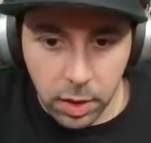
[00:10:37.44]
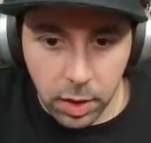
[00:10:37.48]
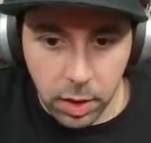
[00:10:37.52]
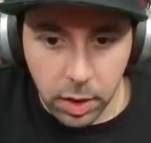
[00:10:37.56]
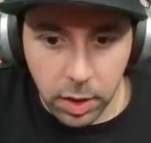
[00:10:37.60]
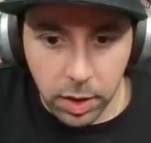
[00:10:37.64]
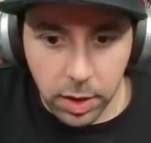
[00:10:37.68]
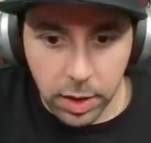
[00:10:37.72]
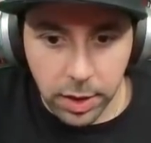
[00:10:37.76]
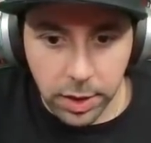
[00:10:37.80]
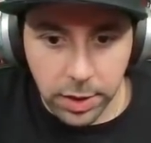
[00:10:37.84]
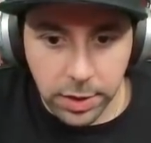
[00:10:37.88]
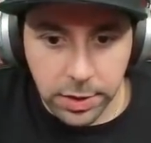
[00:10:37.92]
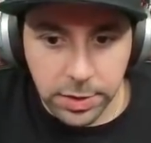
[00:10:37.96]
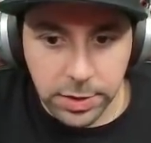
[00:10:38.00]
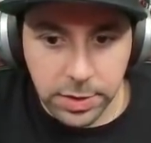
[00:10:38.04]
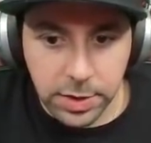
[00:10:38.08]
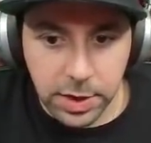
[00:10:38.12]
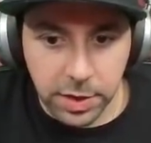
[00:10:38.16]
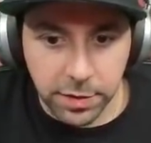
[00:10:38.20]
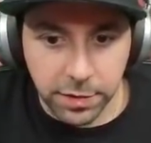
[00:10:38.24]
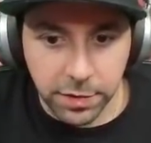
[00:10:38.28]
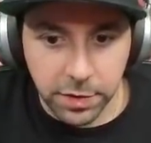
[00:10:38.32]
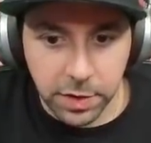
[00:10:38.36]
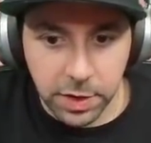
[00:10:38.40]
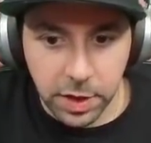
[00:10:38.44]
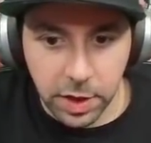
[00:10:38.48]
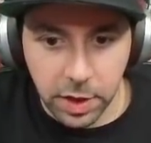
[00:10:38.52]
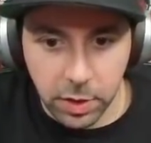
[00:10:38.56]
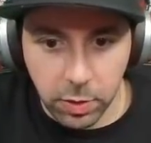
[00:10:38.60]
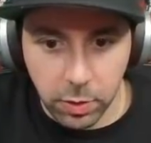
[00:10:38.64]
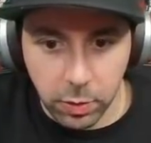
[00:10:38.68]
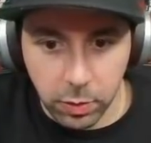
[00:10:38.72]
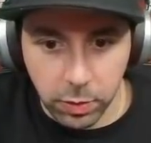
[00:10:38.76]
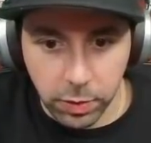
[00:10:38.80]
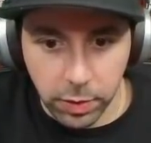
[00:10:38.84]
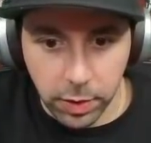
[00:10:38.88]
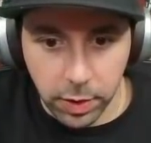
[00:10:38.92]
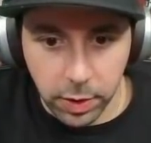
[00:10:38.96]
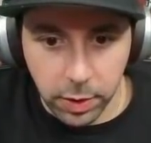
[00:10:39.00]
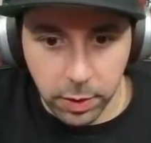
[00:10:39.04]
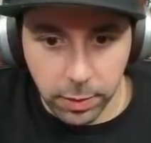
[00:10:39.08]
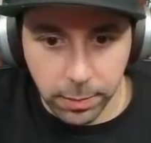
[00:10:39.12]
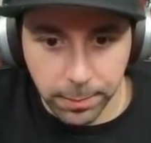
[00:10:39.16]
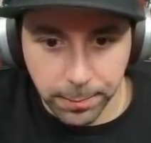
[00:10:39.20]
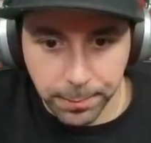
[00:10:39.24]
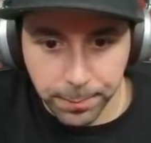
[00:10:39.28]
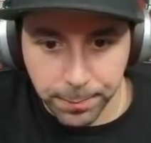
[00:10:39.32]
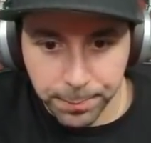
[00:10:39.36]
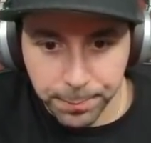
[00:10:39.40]
Uh, it is definitely not old
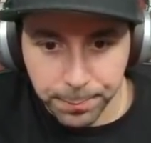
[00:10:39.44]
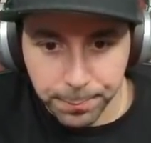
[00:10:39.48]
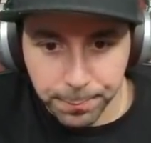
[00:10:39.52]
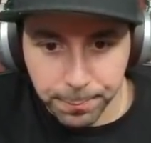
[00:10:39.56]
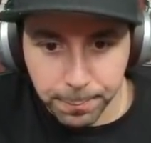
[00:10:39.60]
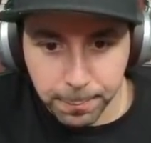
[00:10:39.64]
though.